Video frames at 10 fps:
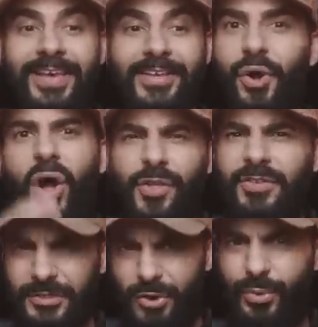You know, all of
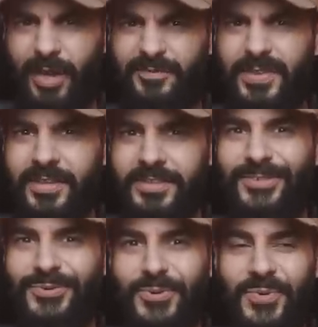us know that feeling
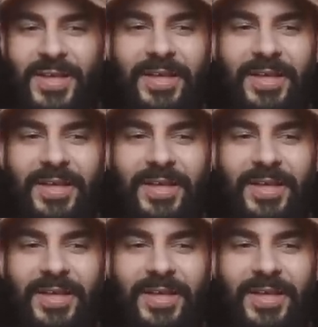too.